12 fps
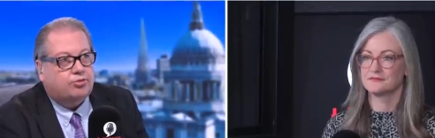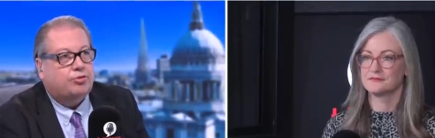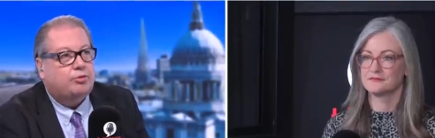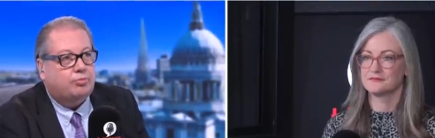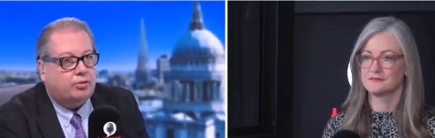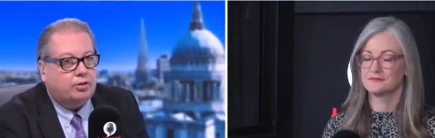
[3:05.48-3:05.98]

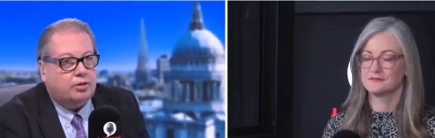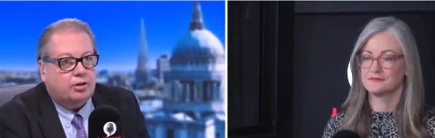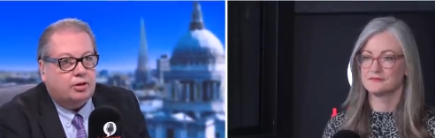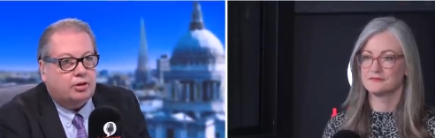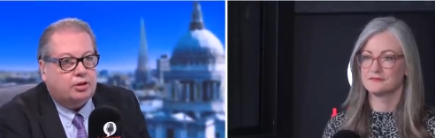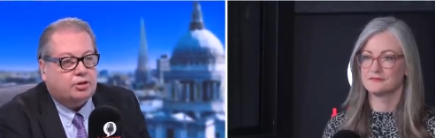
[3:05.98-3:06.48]
Speaker 1: treatment.
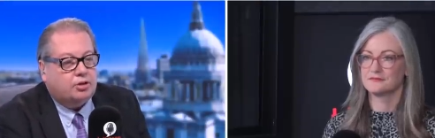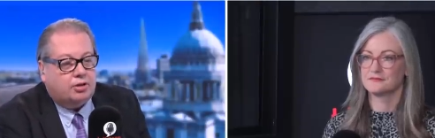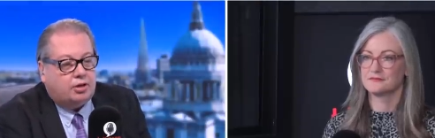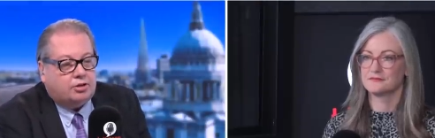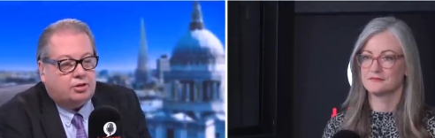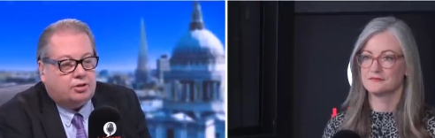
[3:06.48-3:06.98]
It turned
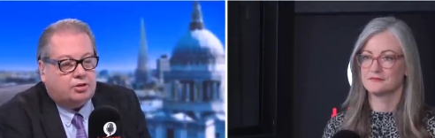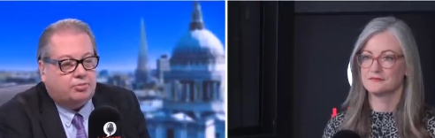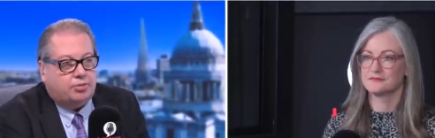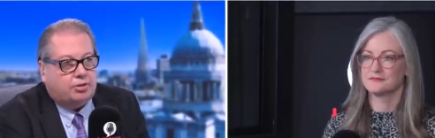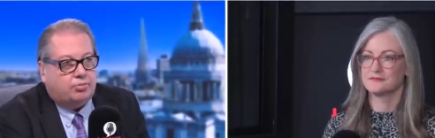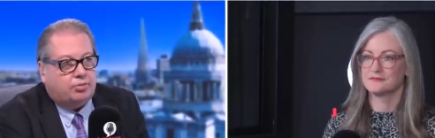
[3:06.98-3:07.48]
out to just to
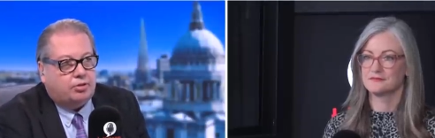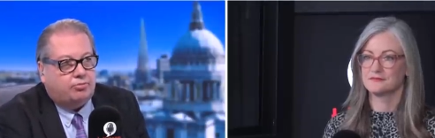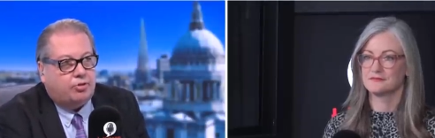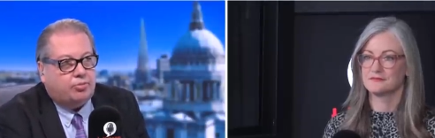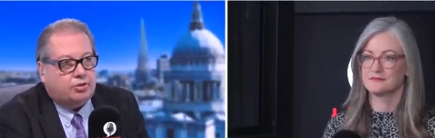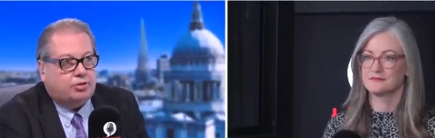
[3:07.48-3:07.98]
be complete
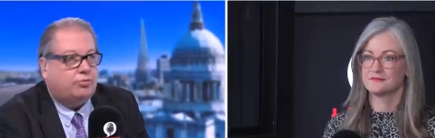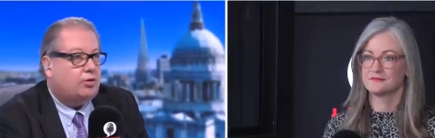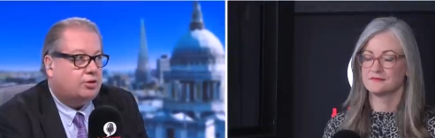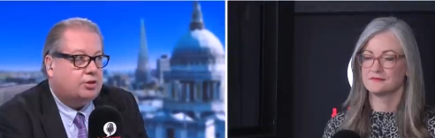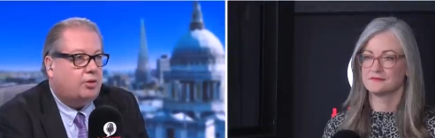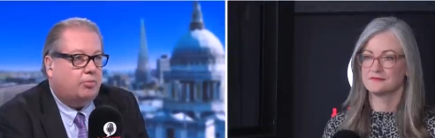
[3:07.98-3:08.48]
rubbish. There are
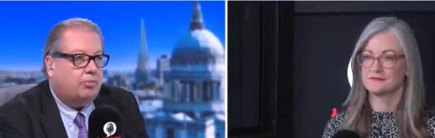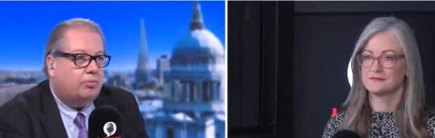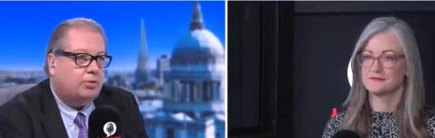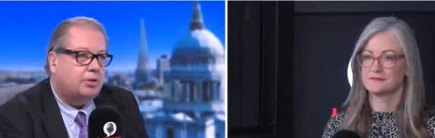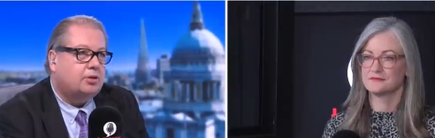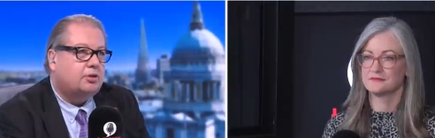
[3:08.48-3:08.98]
some,
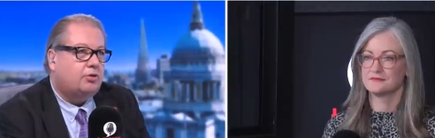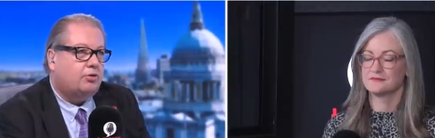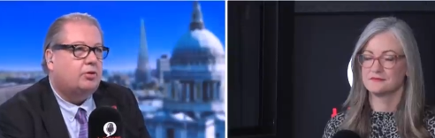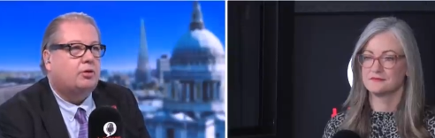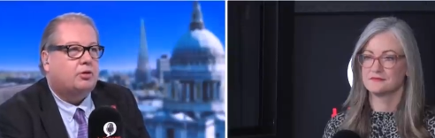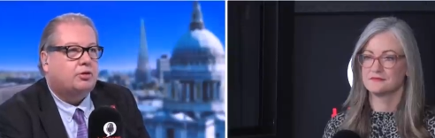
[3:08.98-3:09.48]
but there's not
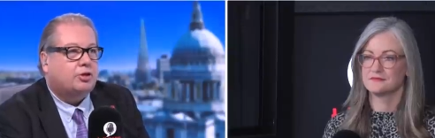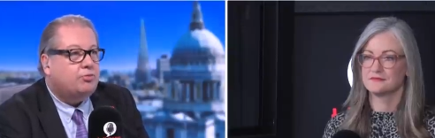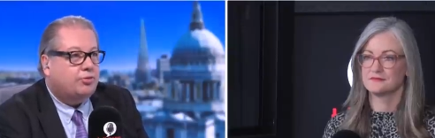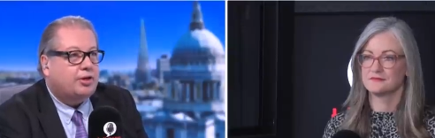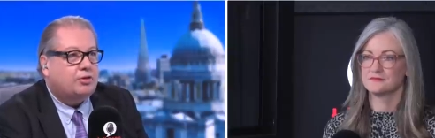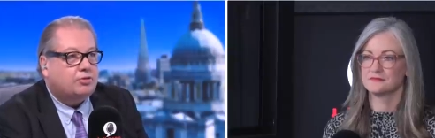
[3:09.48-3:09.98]

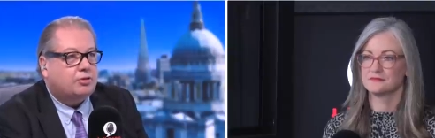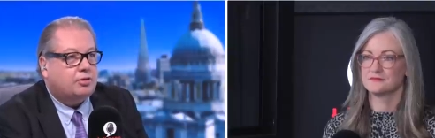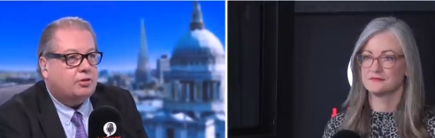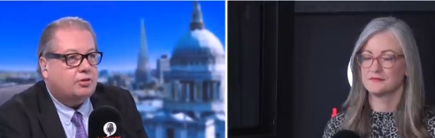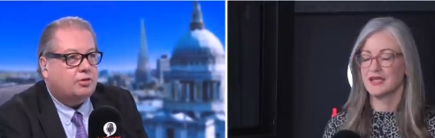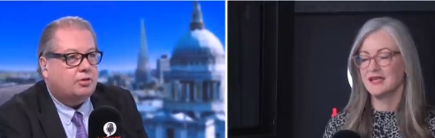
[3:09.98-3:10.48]
2,000
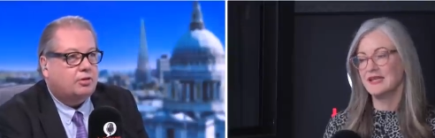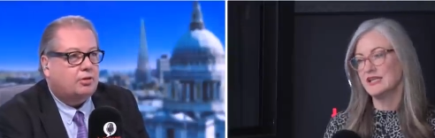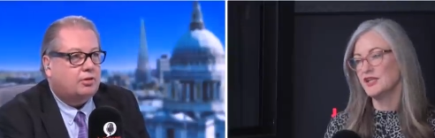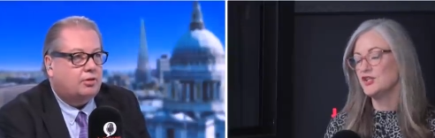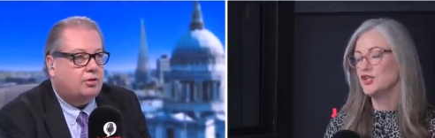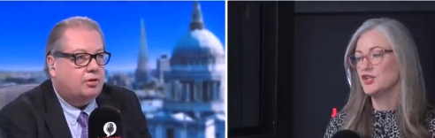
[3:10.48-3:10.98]

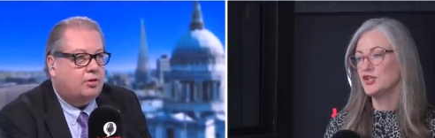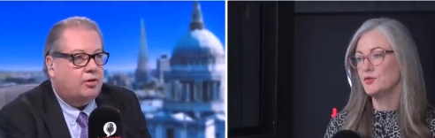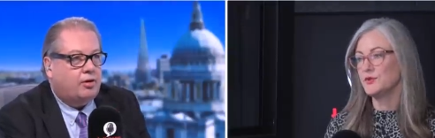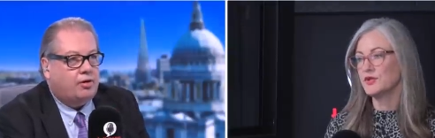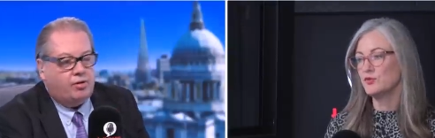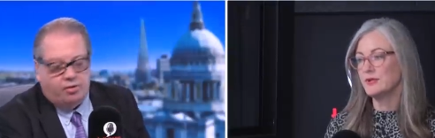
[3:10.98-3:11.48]
Speaker 2: you know,
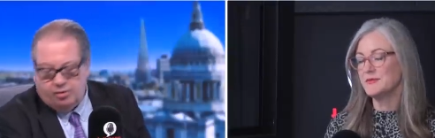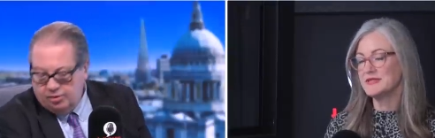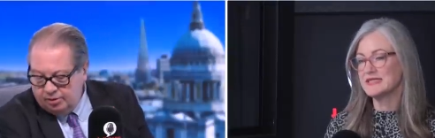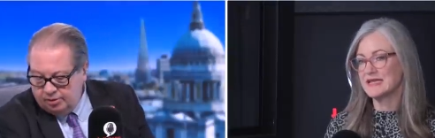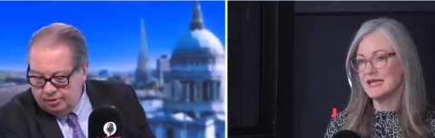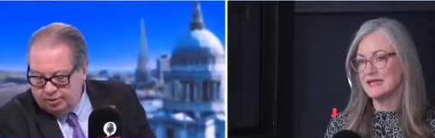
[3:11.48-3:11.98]
we can all make
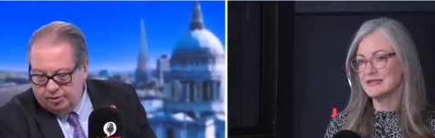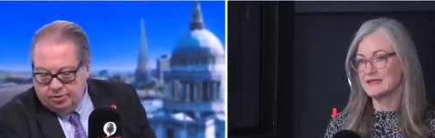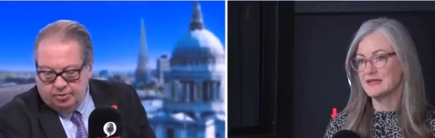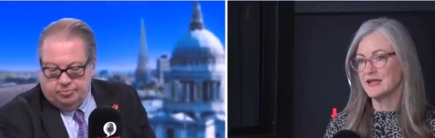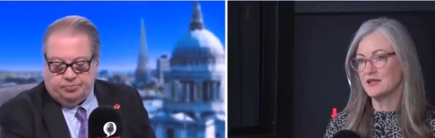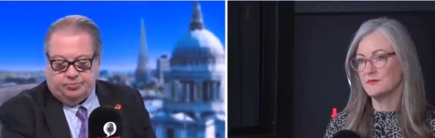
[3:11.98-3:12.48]
mistakes
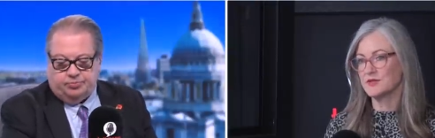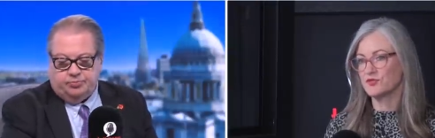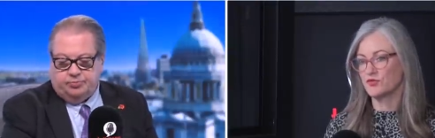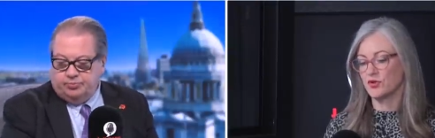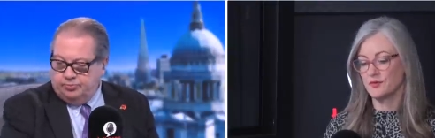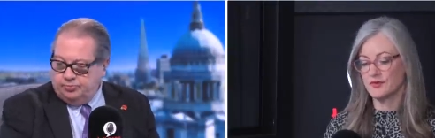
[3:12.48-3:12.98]
and get numbers
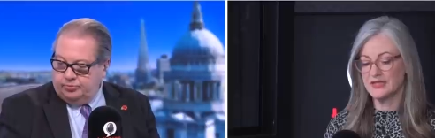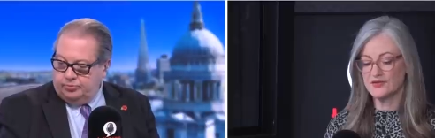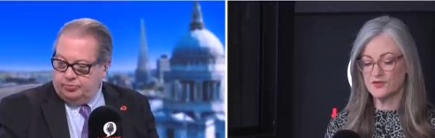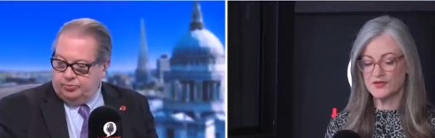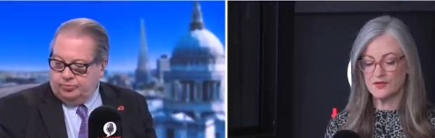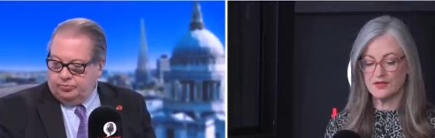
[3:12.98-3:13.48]
wrong. There's
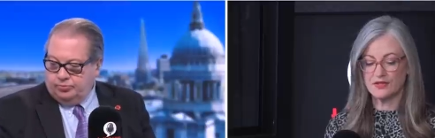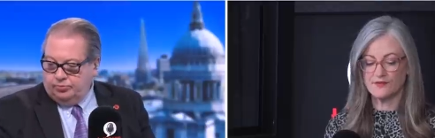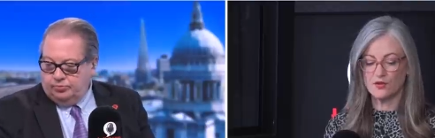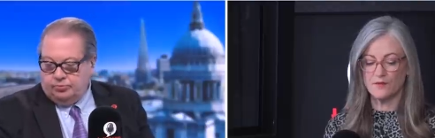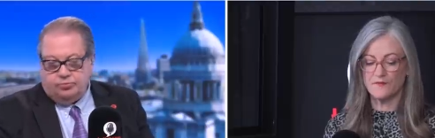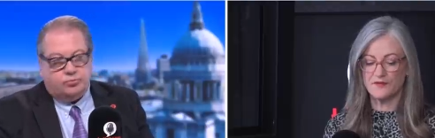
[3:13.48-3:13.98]
also a thing of
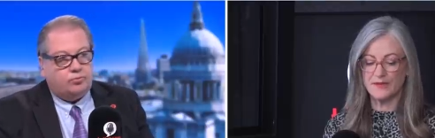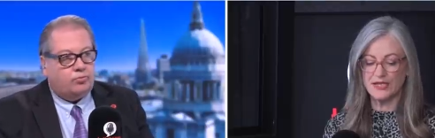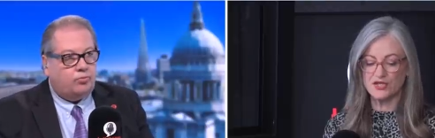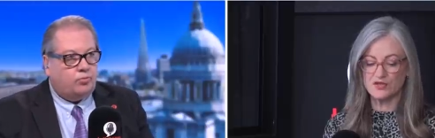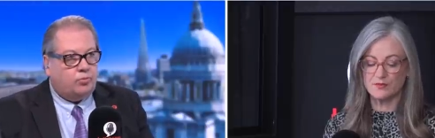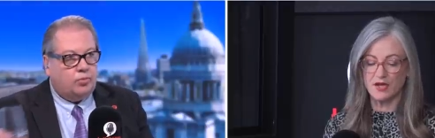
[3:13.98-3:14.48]

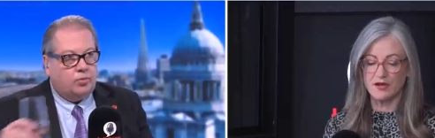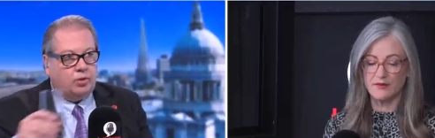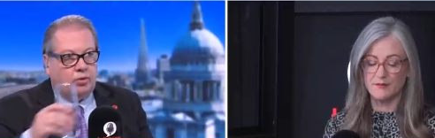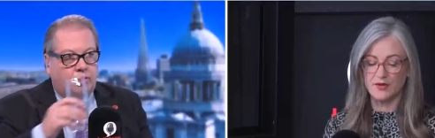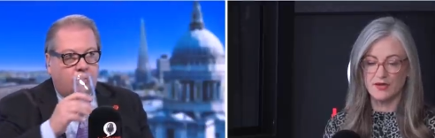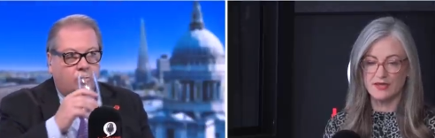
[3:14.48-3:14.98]
confirmation
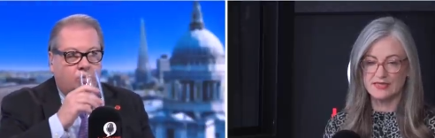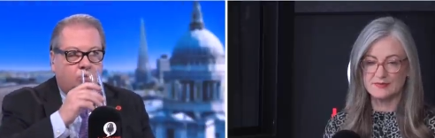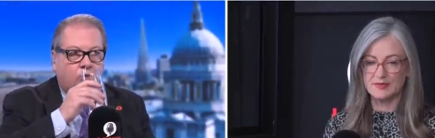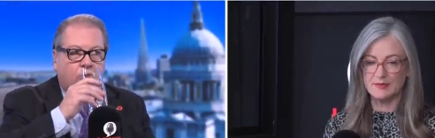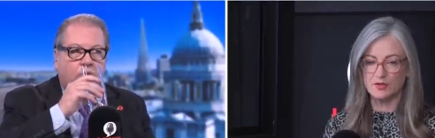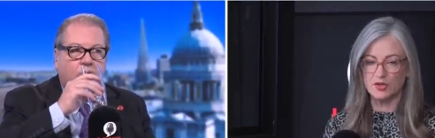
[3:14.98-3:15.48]
bias.
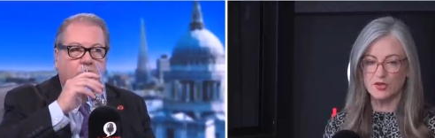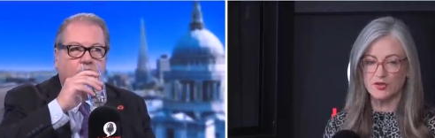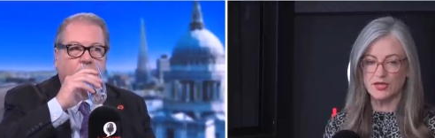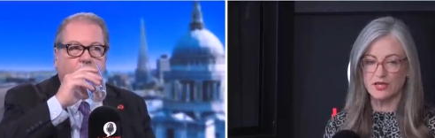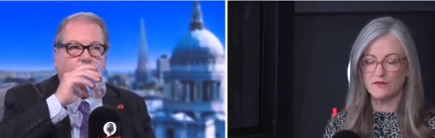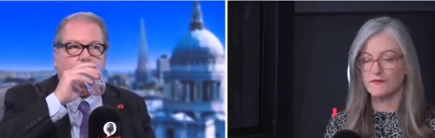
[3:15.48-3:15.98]
People are
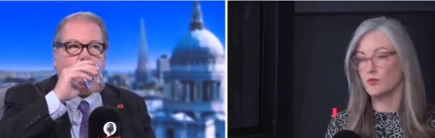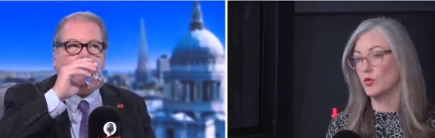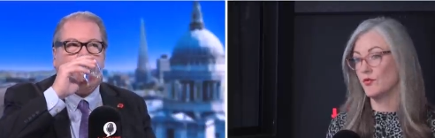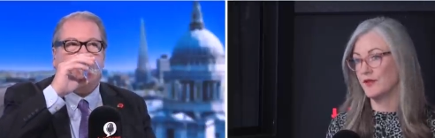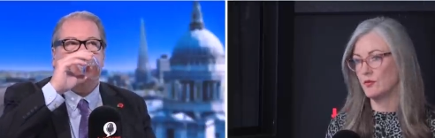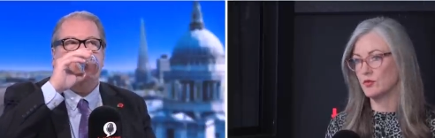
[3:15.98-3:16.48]
looking for
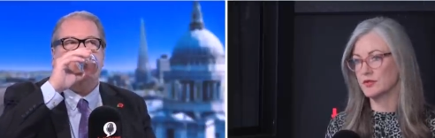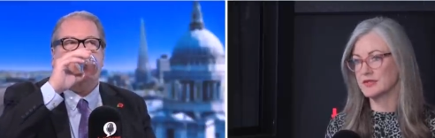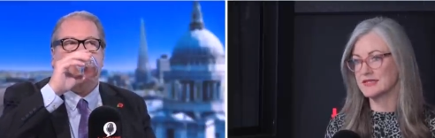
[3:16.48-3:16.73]
what they want